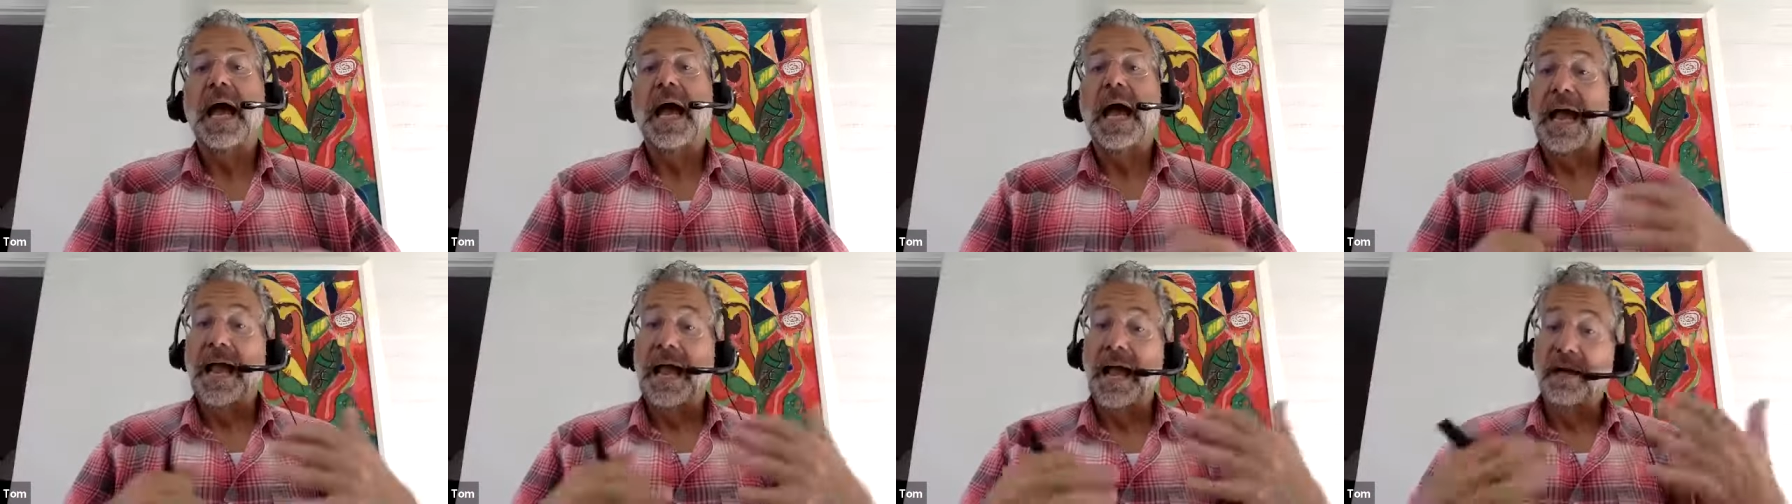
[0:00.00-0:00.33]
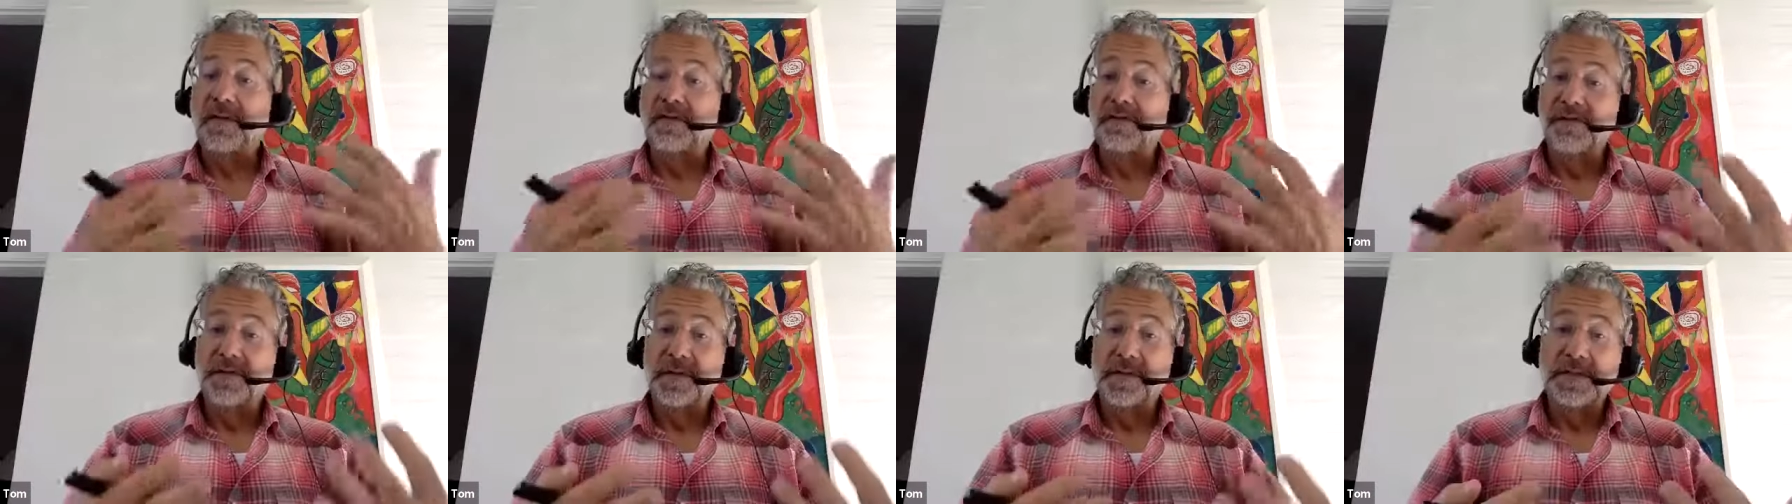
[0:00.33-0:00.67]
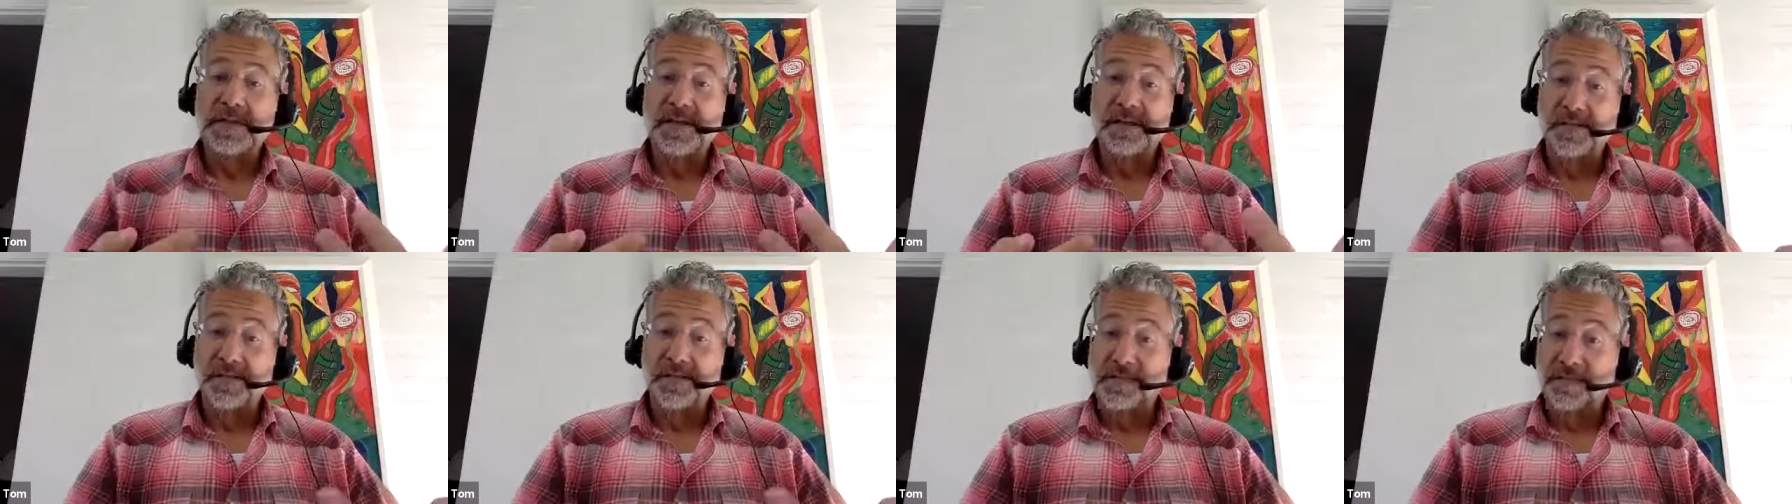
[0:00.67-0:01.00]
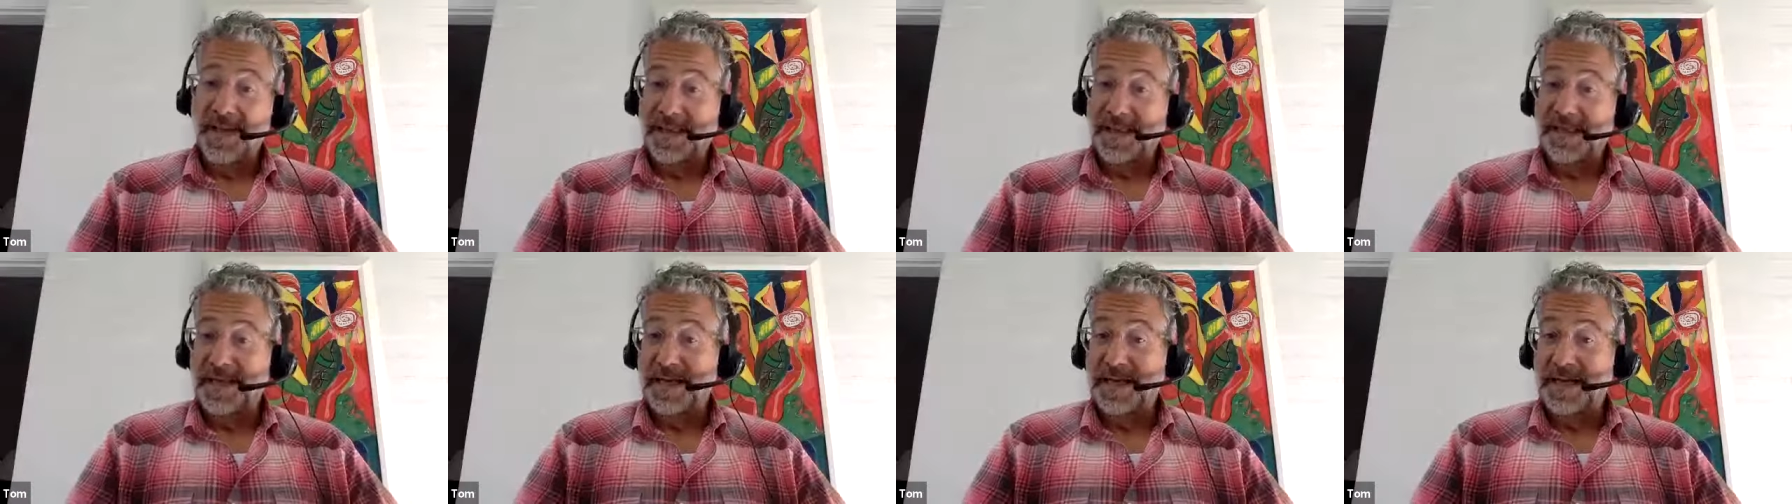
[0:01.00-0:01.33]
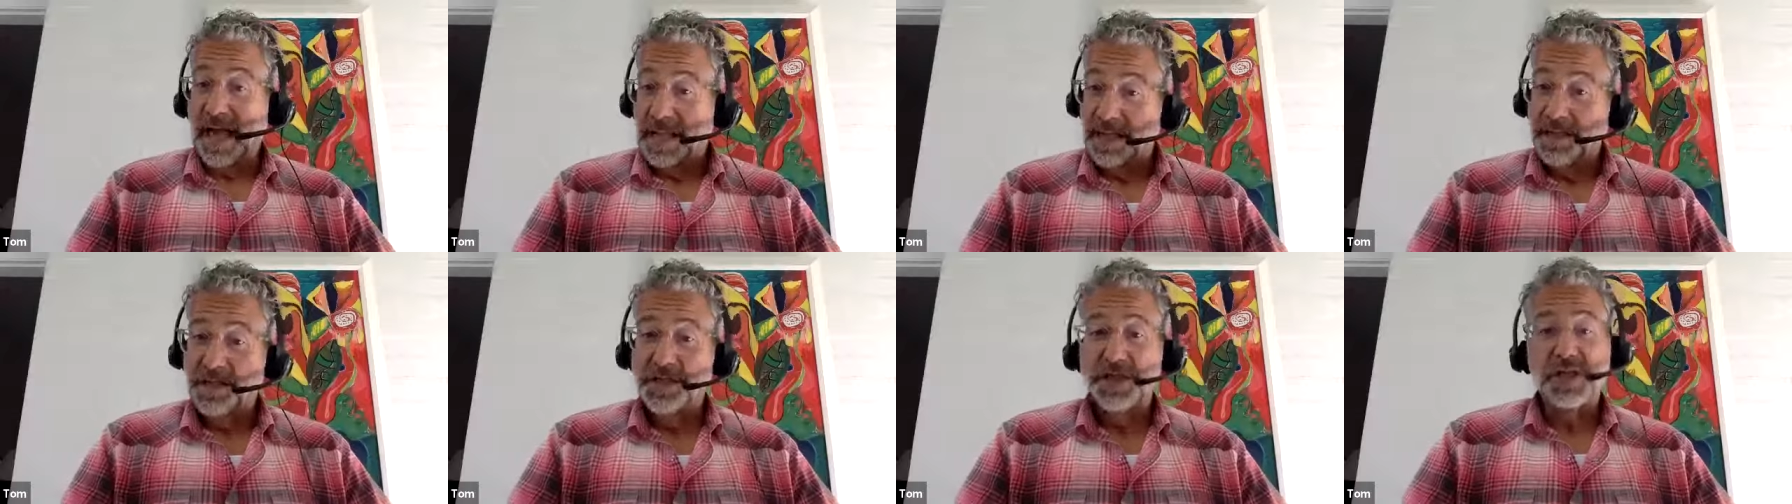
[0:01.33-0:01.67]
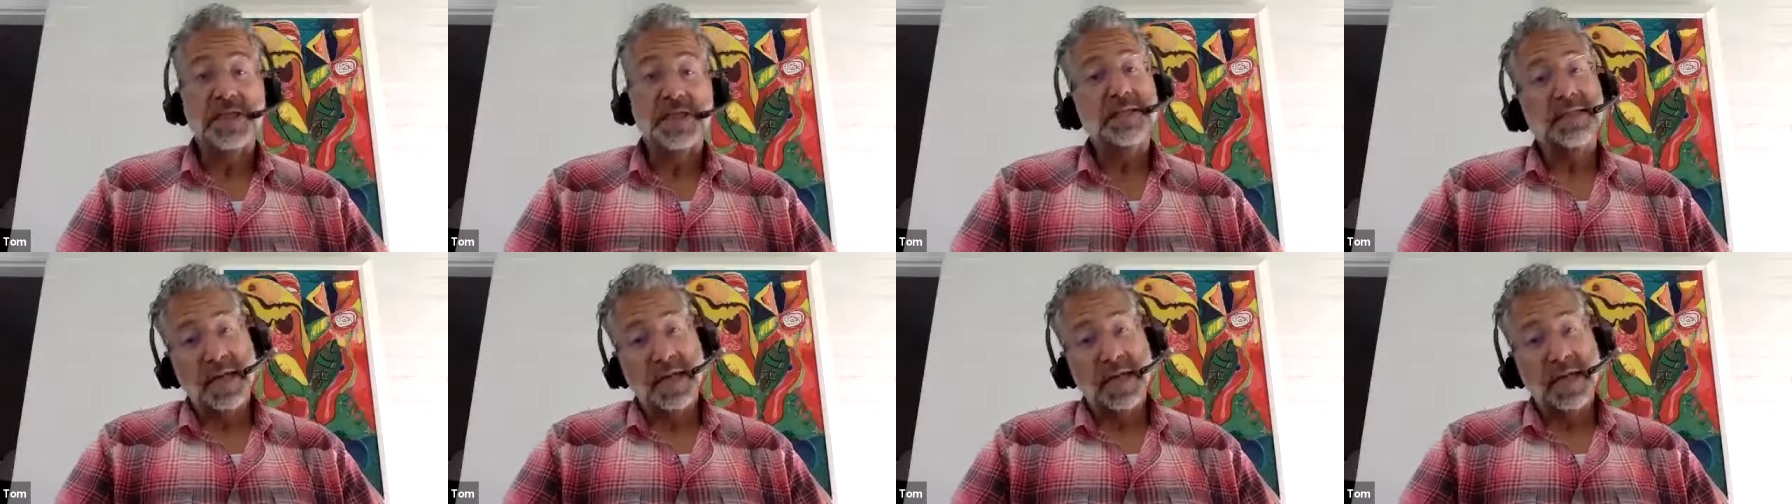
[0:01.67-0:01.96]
I have different methodologies